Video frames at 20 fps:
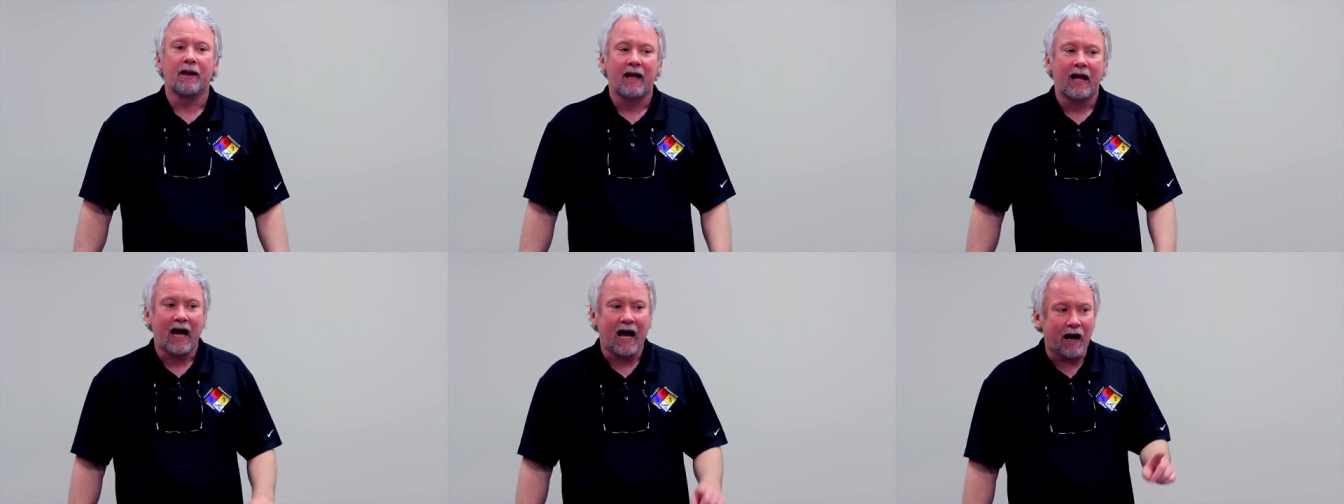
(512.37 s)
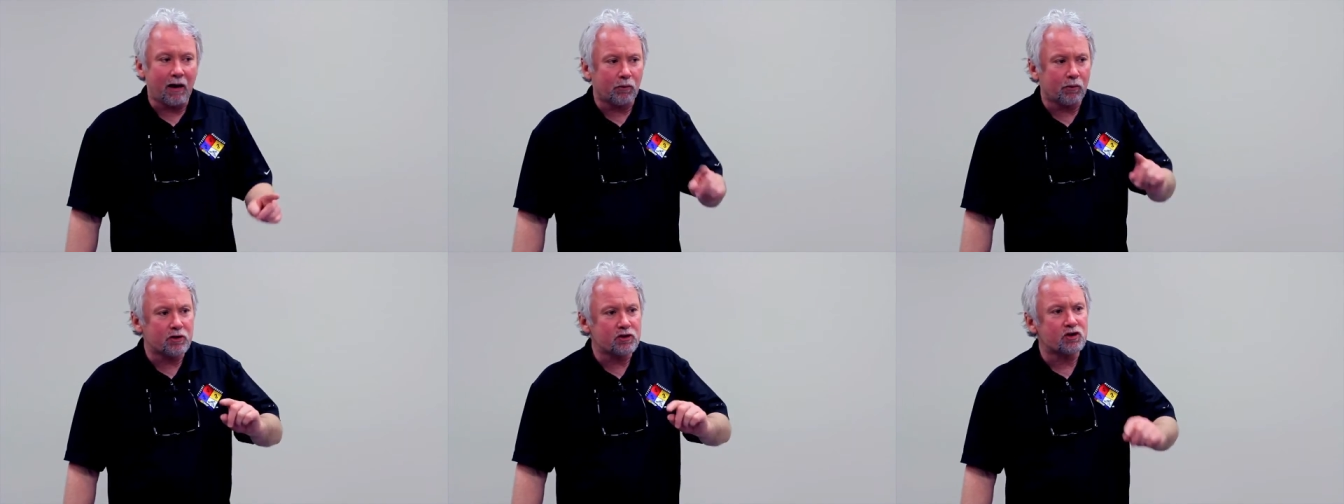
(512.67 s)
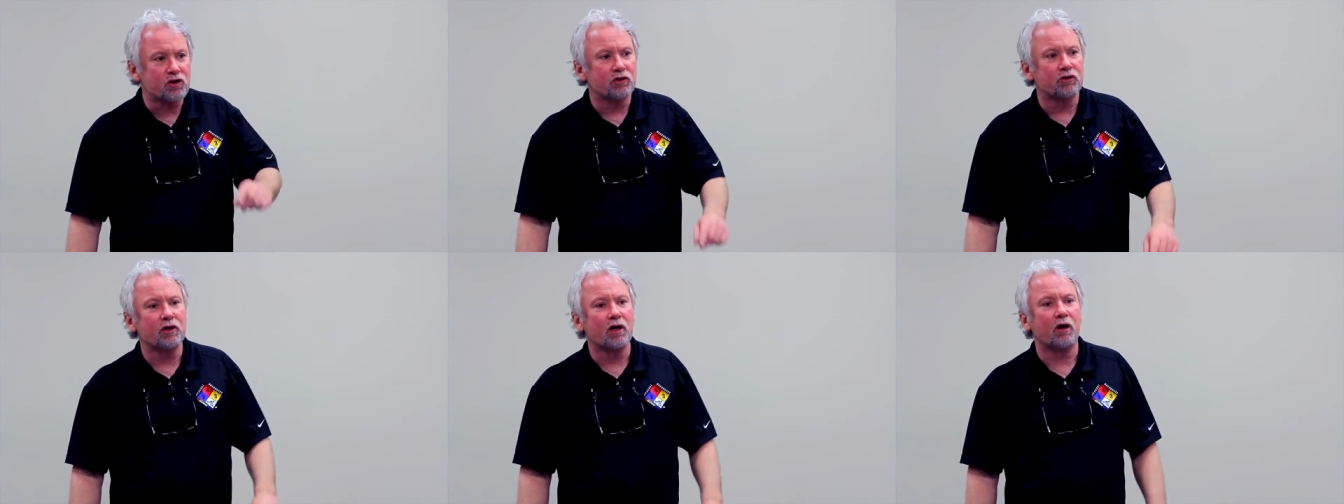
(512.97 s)
How would
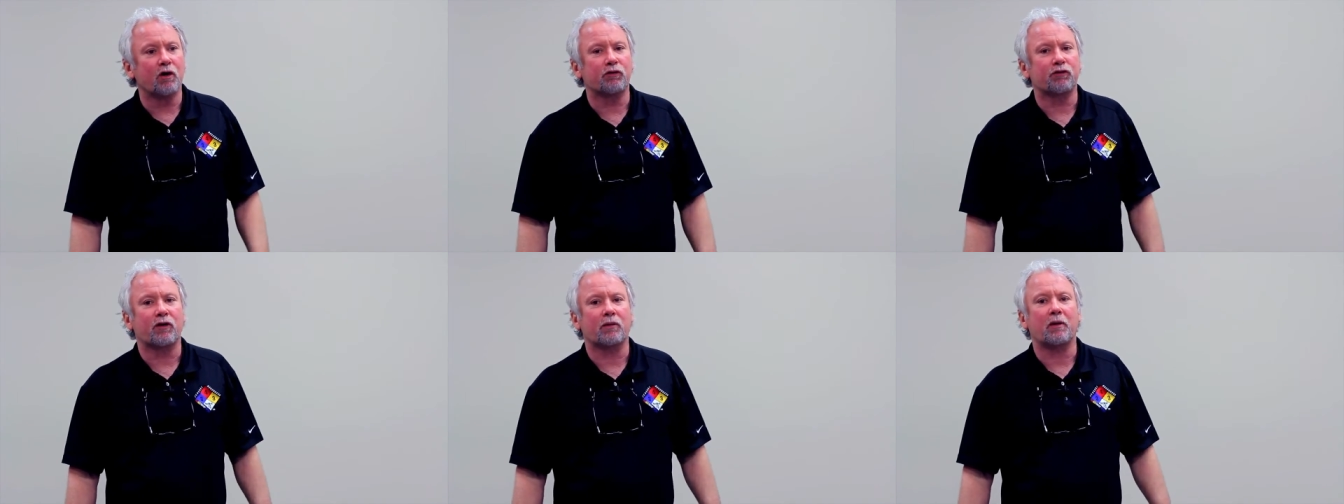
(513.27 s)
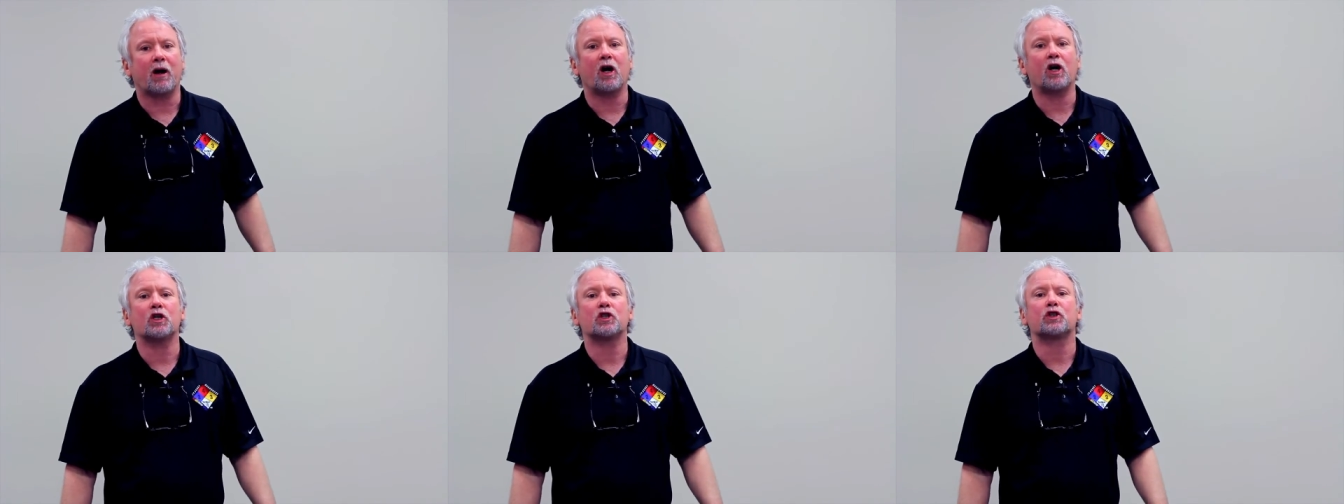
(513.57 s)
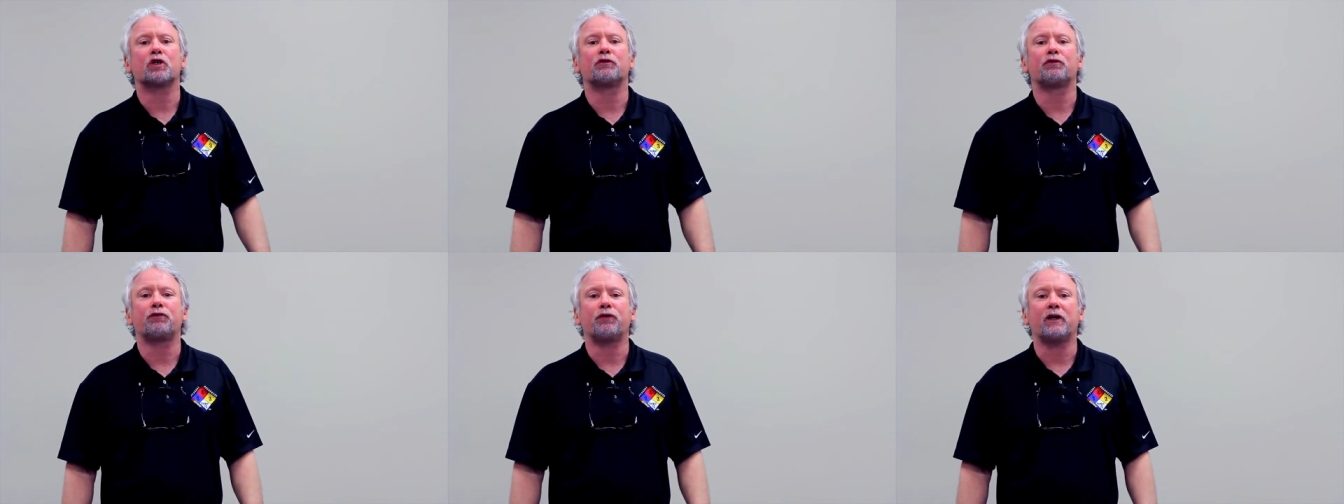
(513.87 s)
you know from
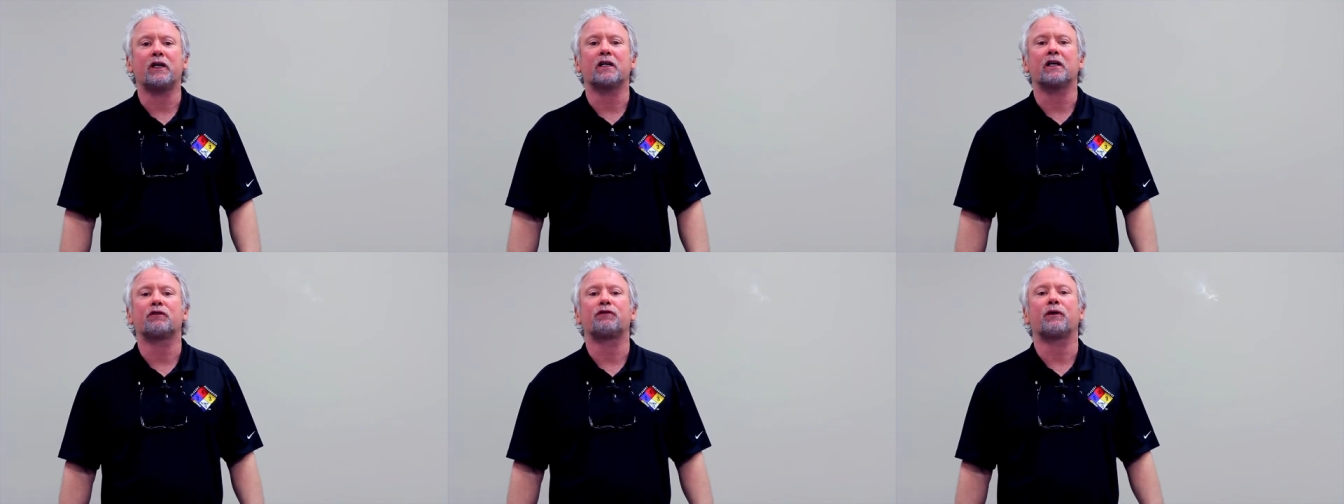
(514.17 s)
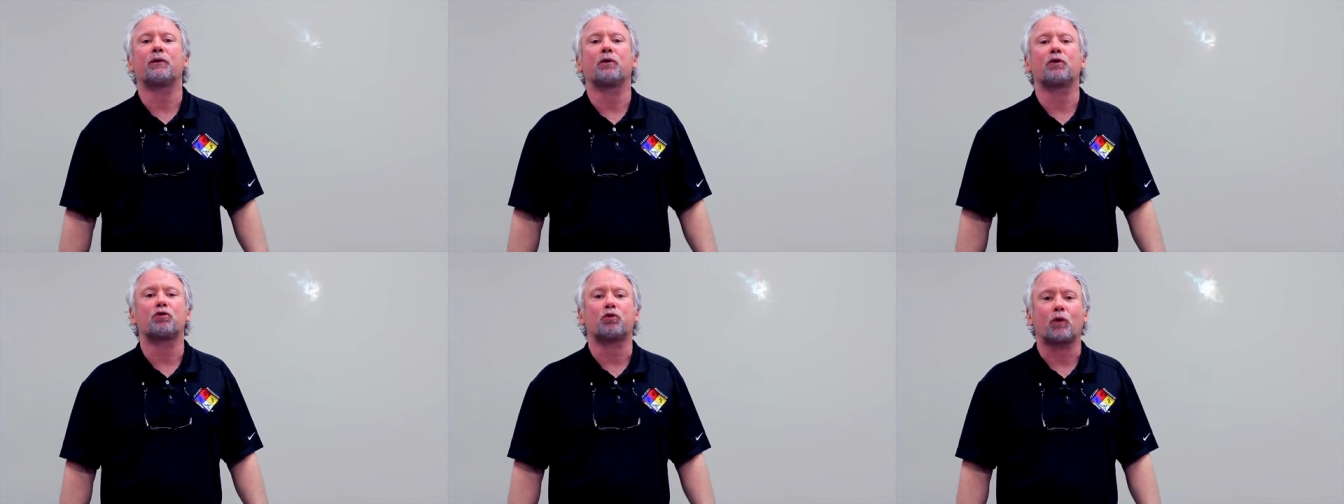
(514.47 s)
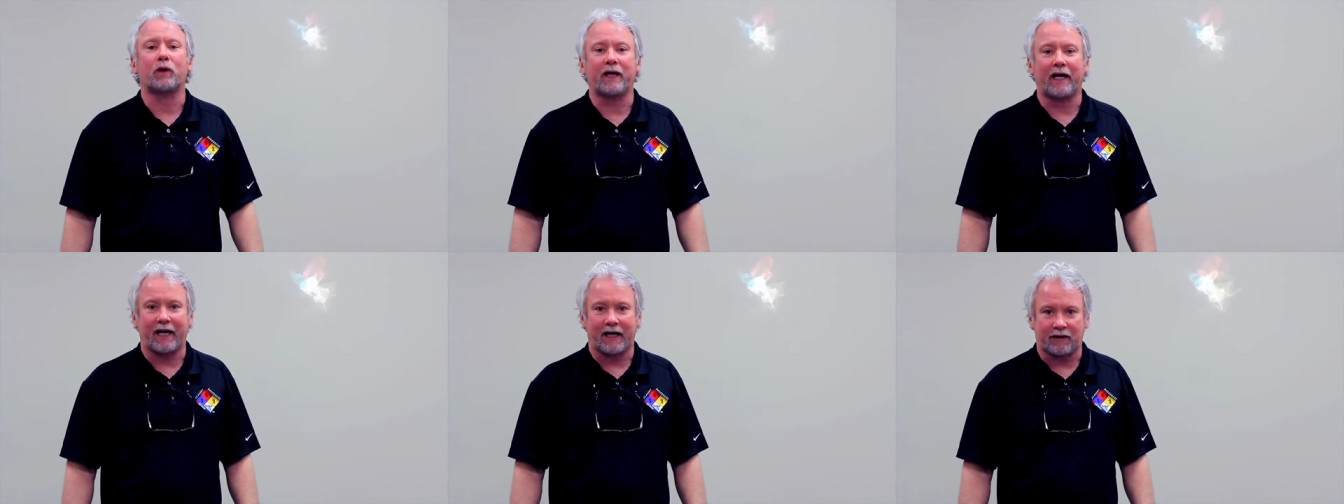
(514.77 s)
100 feet if it was
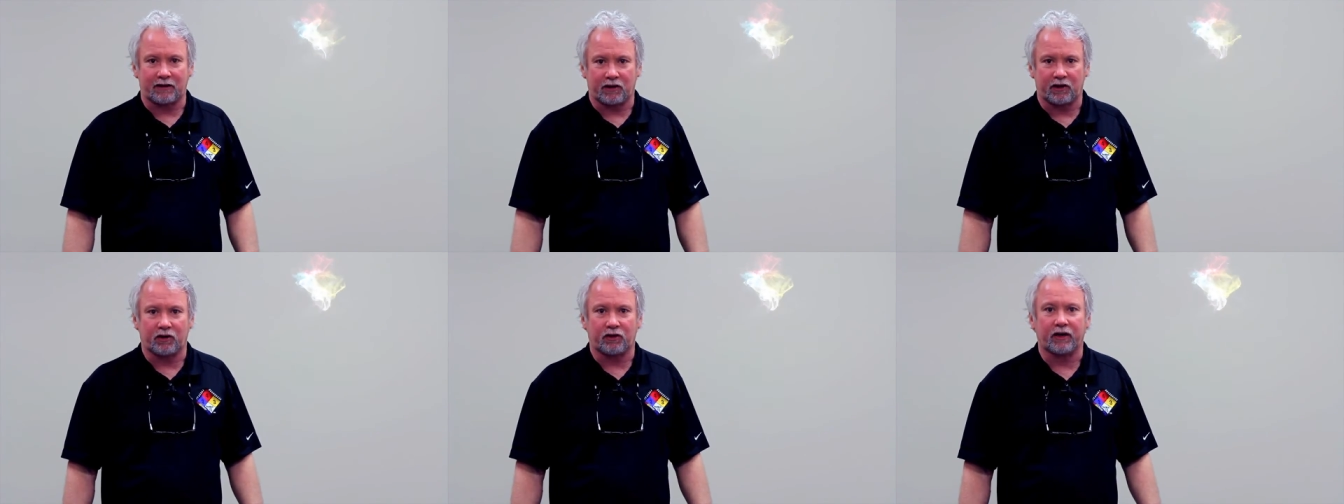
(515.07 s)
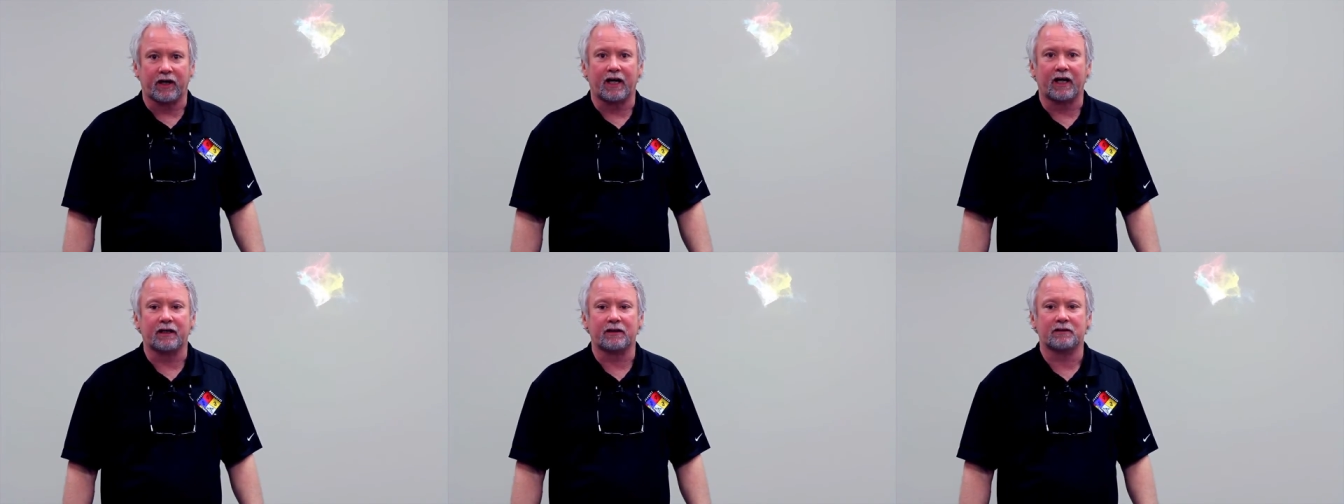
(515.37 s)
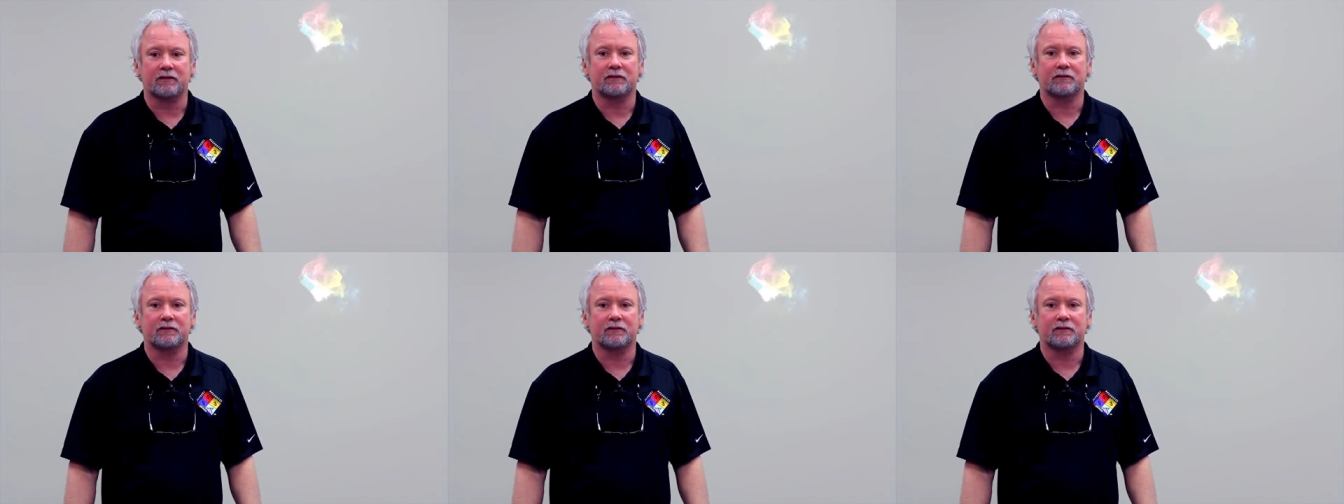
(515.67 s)
reacting or not?